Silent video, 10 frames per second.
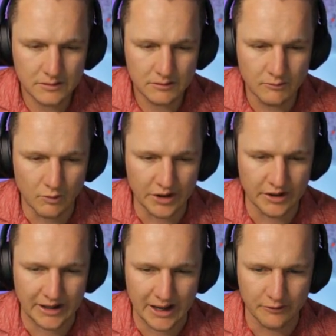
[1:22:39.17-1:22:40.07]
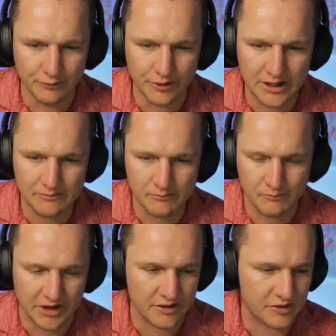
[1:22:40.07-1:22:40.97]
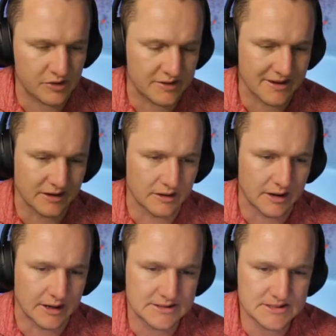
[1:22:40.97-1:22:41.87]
Won it again, Ream, but he's he's headed it out.